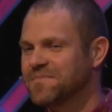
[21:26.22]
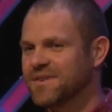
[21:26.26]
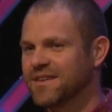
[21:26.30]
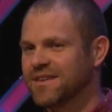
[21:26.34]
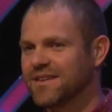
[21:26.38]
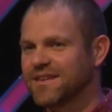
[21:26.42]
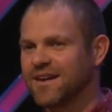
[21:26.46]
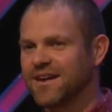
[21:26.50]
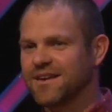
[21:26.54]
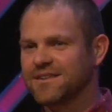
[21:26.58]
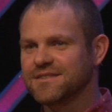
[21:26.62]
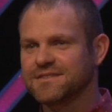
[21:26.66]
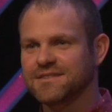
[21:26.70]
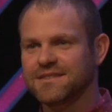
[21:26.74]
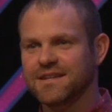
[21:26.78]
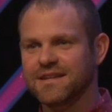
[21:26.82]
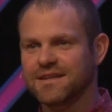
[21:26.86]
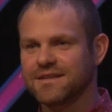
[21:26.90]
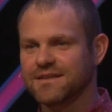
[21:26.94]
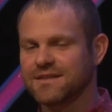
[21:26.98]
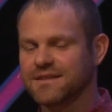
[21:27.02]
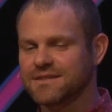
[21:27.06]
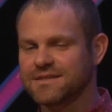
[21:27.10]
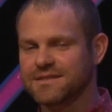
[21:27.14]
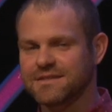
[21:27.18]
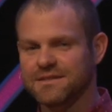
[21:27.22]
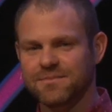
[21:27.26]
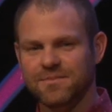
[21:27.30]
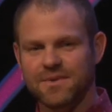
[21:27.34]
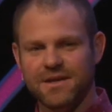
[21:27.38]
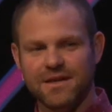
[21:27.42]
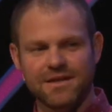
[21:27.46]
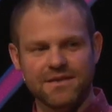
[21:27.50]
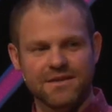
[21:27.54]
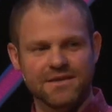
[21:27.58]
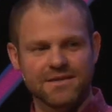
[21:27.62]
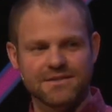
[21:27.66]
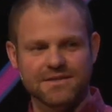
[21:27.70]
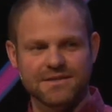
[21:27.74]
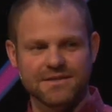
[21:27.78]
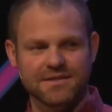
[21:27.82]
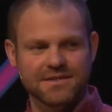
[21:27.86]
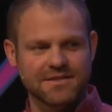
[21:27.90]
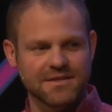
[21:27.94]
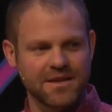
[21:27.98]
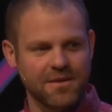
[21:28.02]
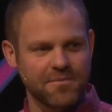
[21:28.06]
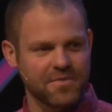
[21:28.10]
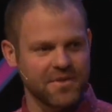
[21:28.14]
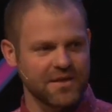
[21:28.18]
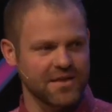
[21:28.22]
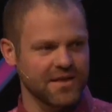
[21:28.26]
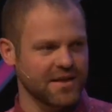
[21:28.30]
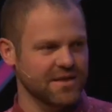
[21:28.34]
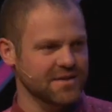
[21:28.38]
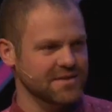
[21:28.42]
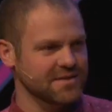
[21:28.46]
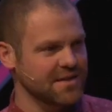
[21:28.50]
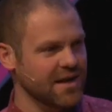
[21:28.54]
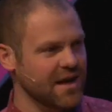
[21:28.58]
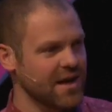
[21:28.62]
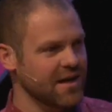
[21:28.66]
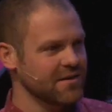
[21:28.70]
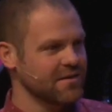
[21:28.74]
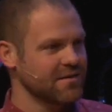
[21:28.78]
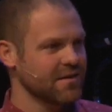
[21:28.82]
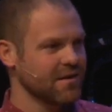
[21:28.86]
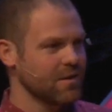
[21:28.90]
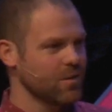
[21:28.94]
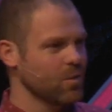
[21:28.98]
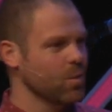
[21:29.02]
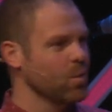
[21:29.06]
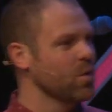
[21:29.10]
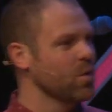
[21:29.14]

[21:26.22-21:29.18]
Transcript: God's saying, listen, man, this is something that is not done